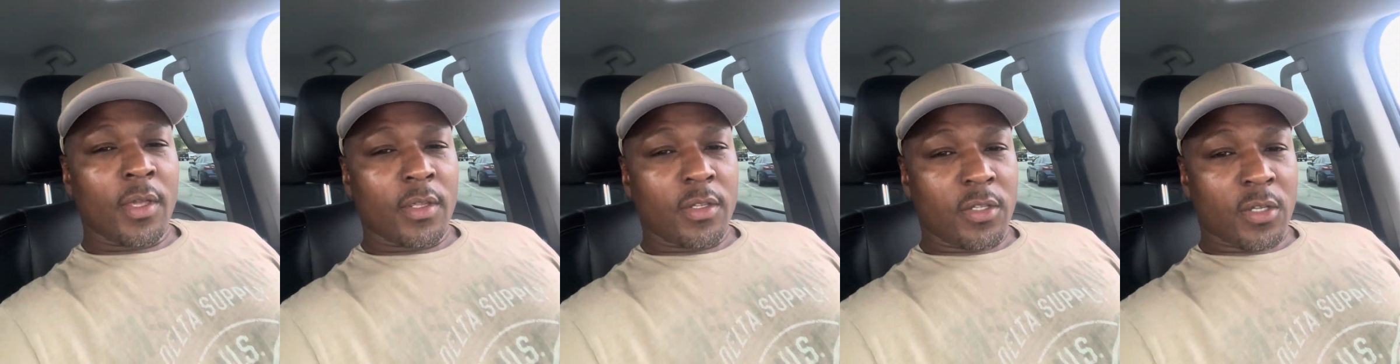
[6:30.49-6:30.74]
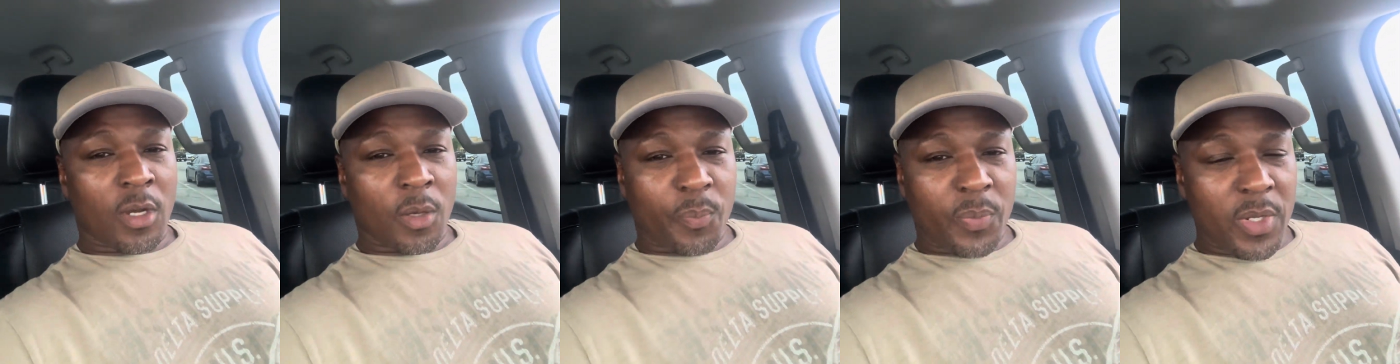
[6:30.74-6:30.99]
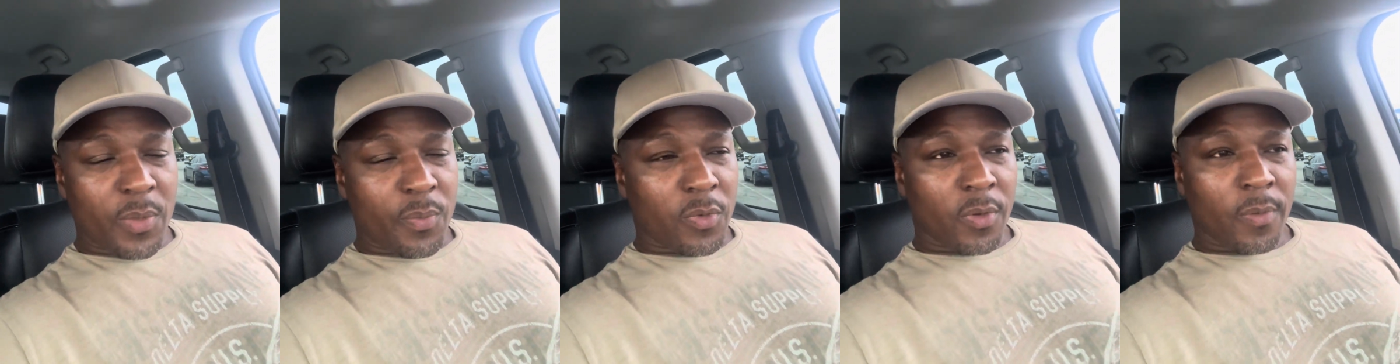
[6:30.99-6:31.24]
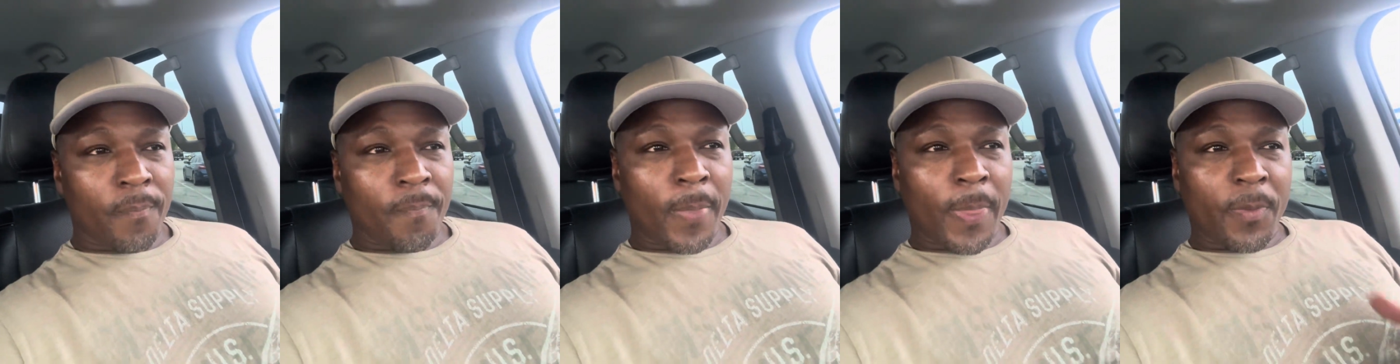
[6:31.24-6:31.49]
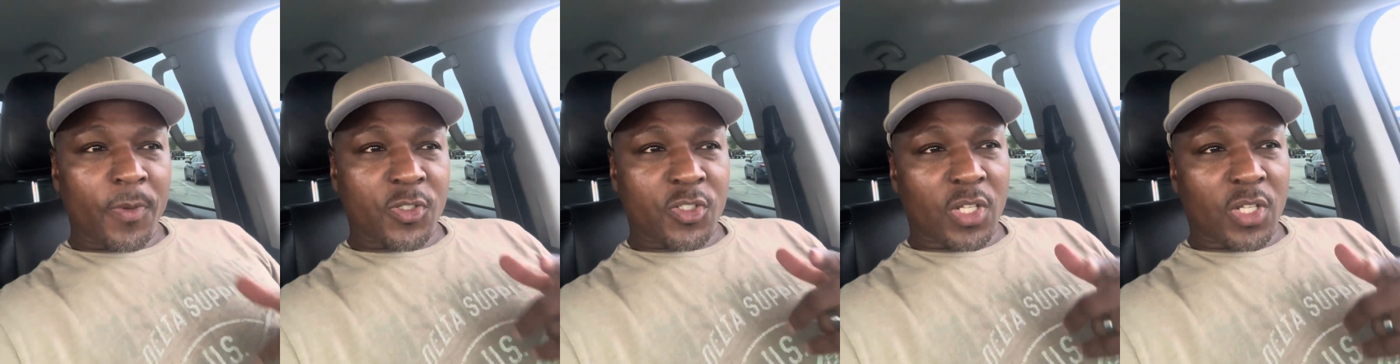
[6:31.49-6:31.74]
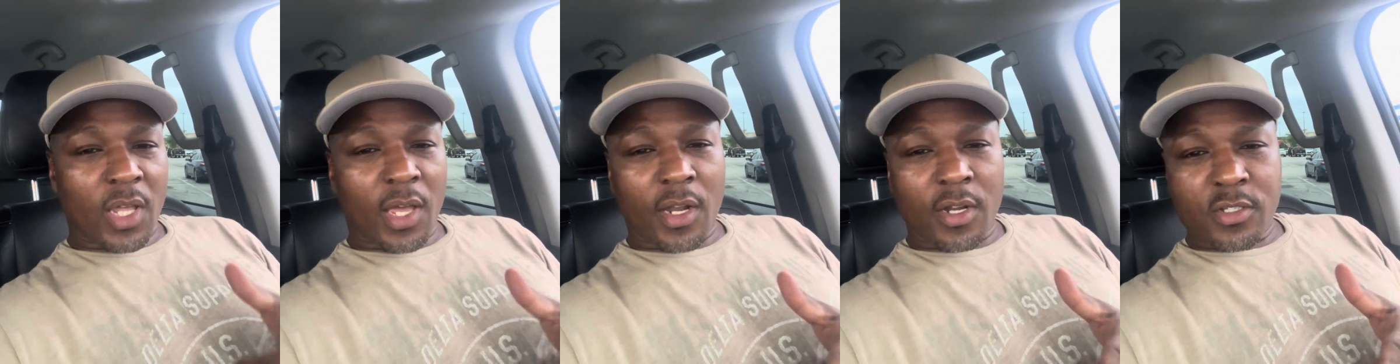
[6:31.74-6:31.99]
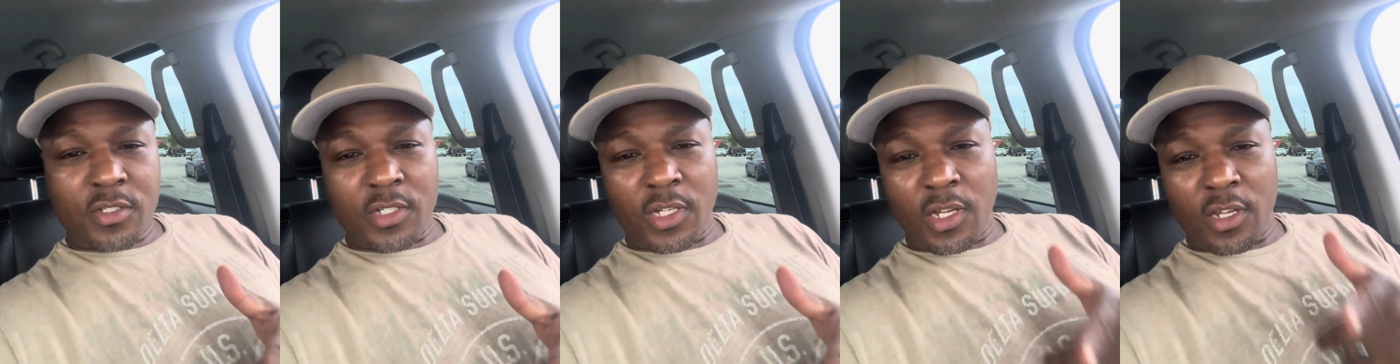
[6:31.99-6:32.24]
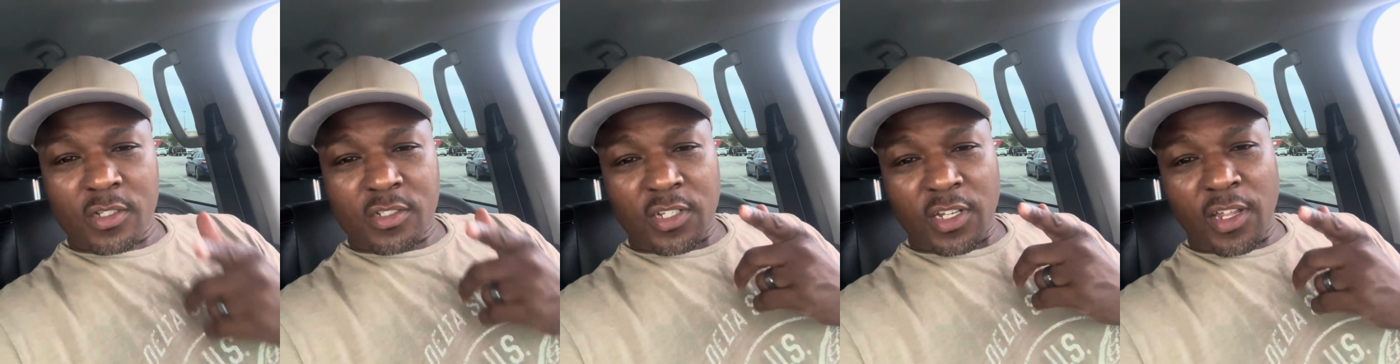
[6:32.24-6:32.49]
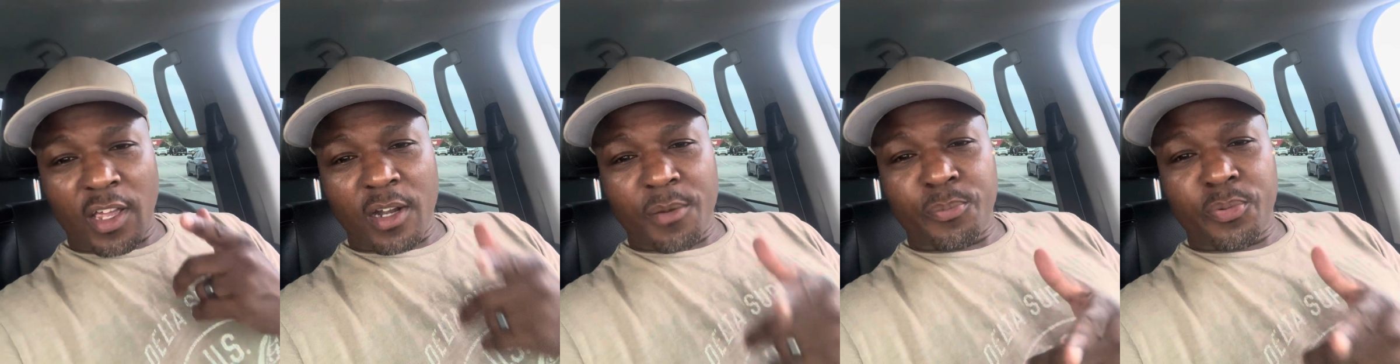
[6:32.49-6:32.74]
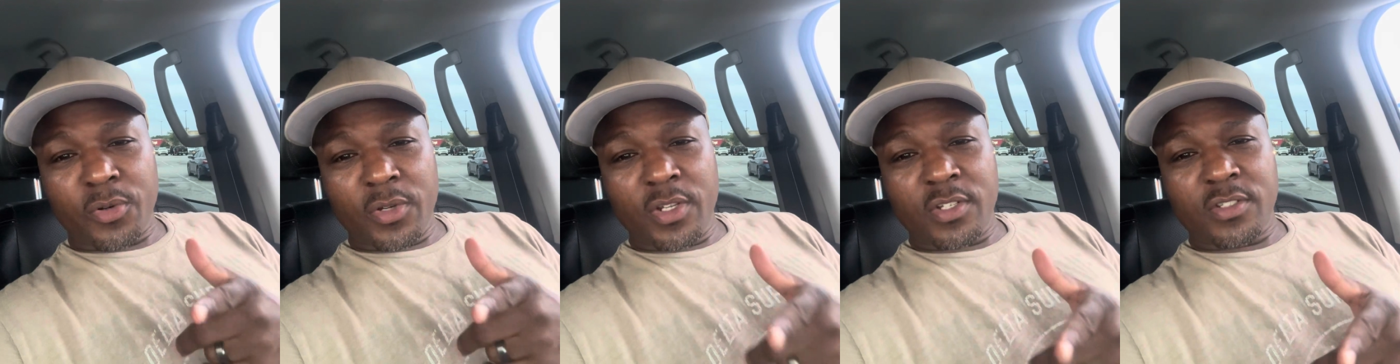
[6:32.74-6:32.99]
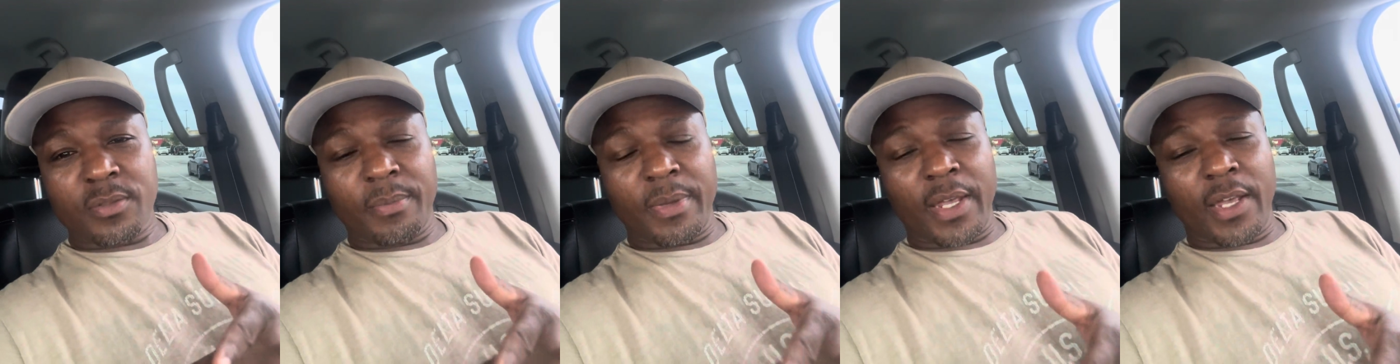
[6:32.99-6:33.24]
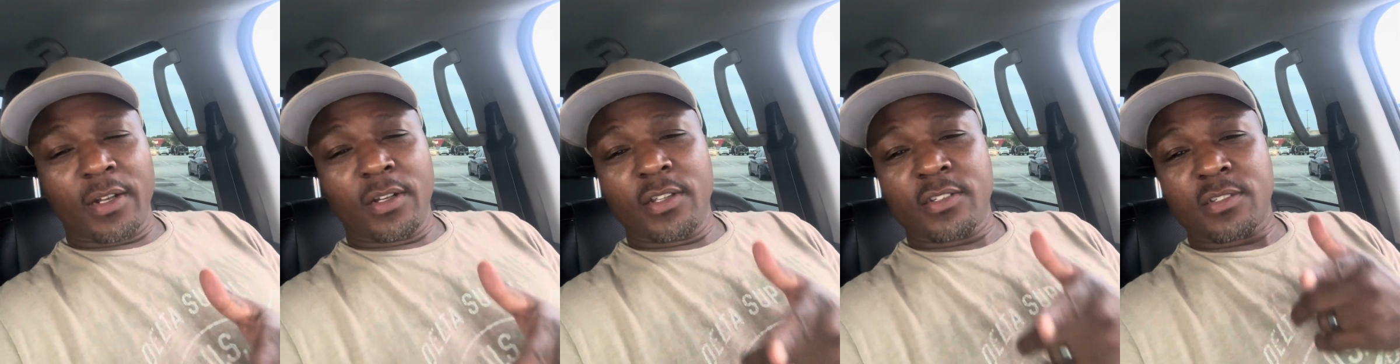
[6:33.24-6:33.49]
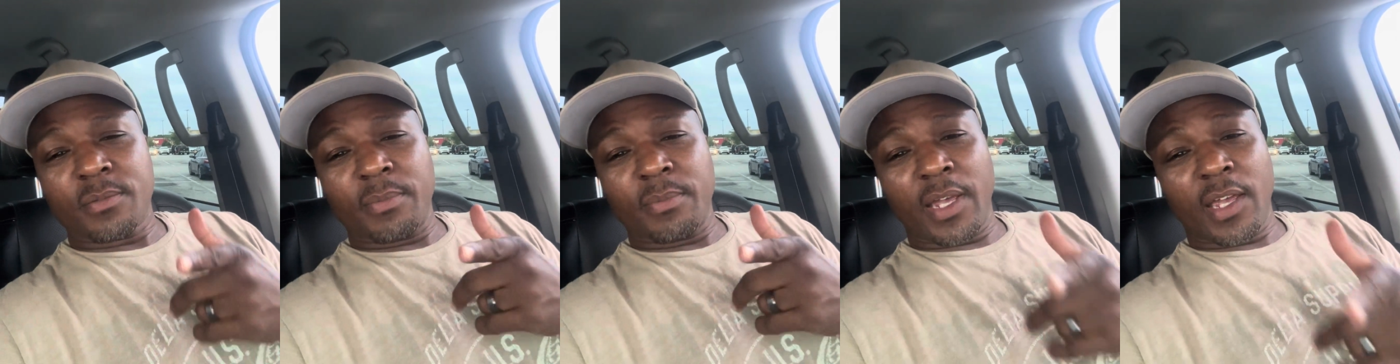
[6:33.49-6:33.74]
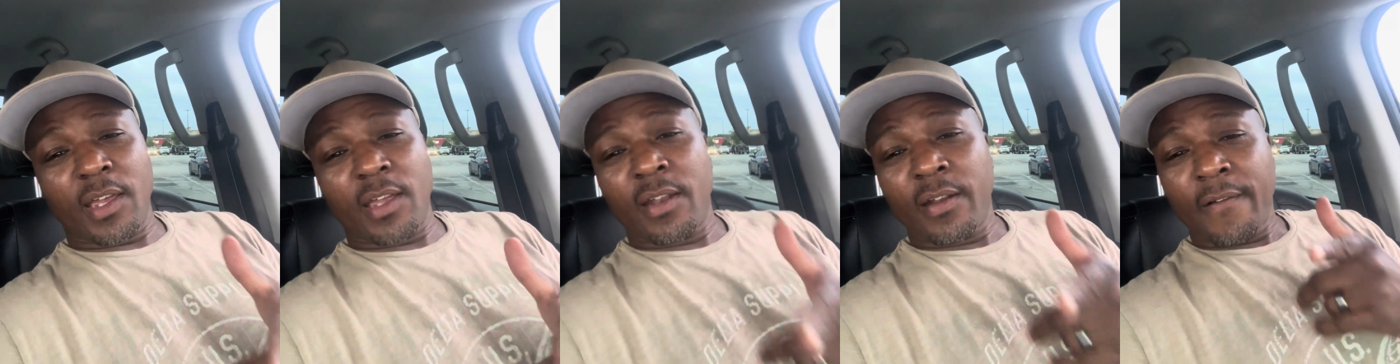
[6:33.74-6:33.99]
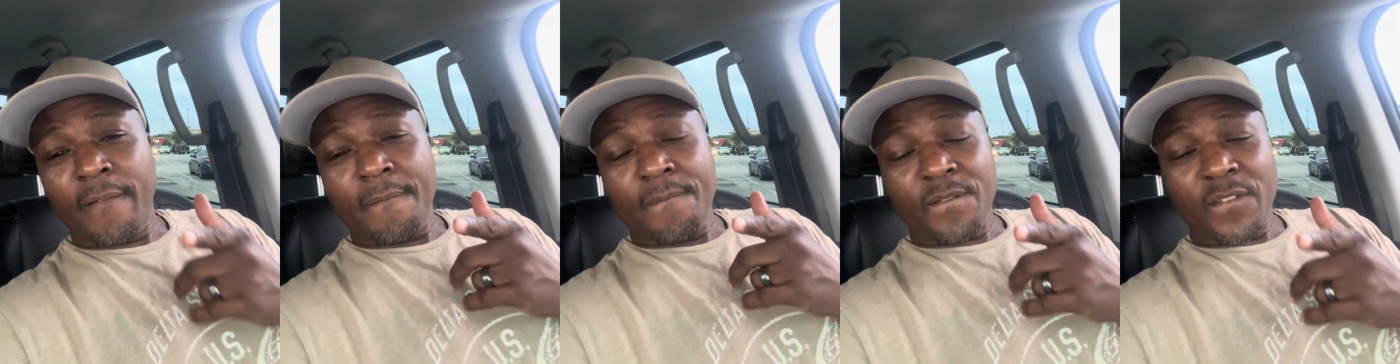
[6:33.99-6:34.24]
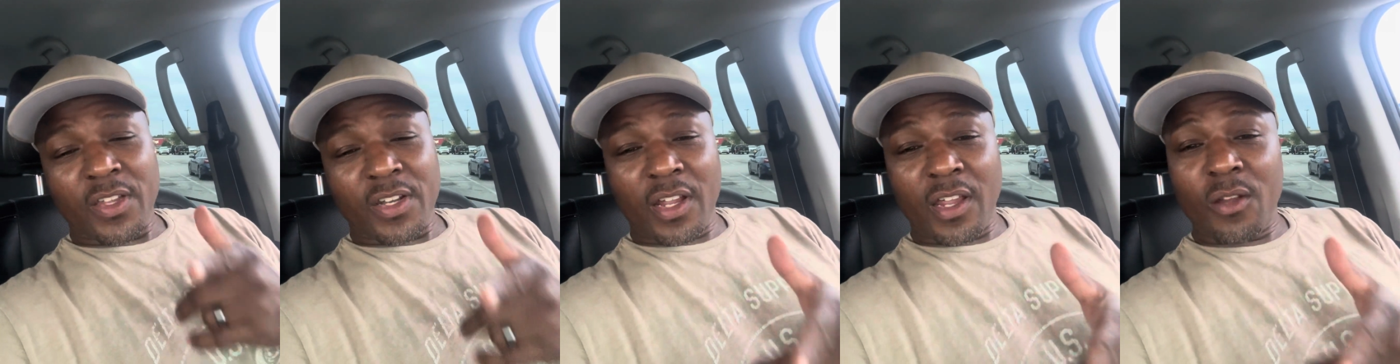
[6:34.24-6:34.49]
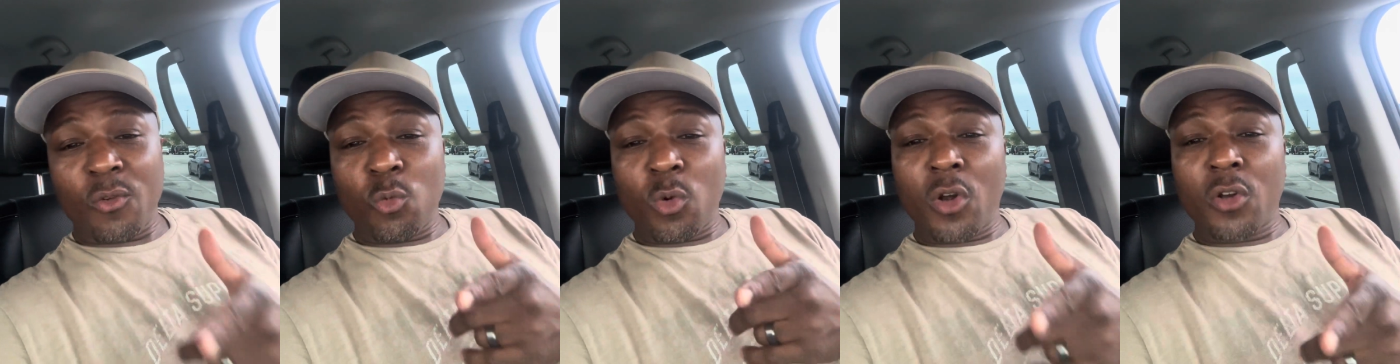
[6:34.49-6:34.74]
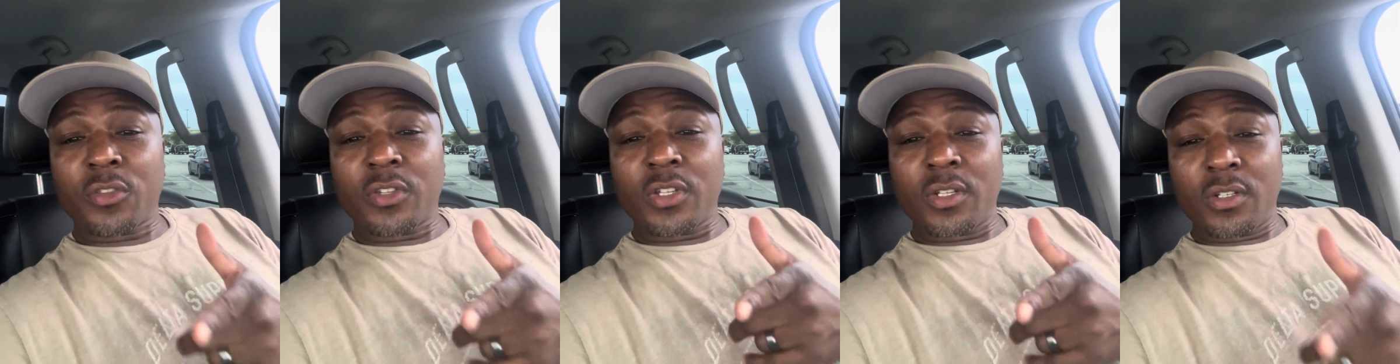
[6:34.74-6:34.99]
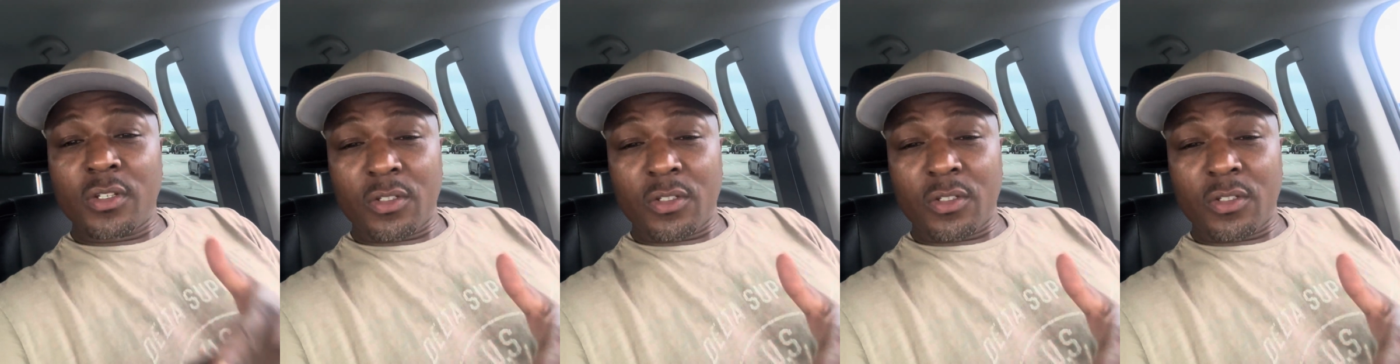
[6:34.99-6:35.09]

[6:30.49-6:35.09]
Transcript: Young people, stay out of jail, stay out of prison, man. Listen, man, it ain't worth it.